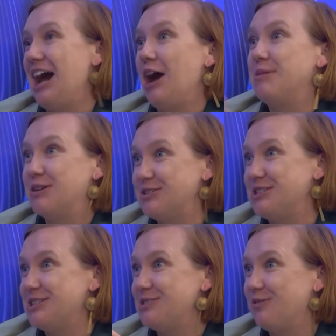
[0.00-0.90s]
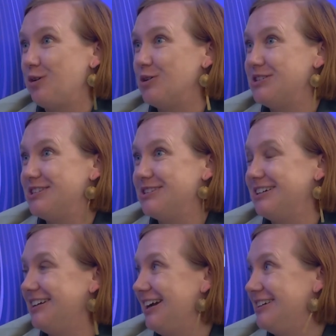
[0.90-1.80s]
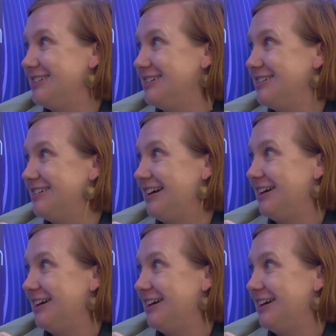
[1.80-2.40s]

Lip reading: because this, of course, is a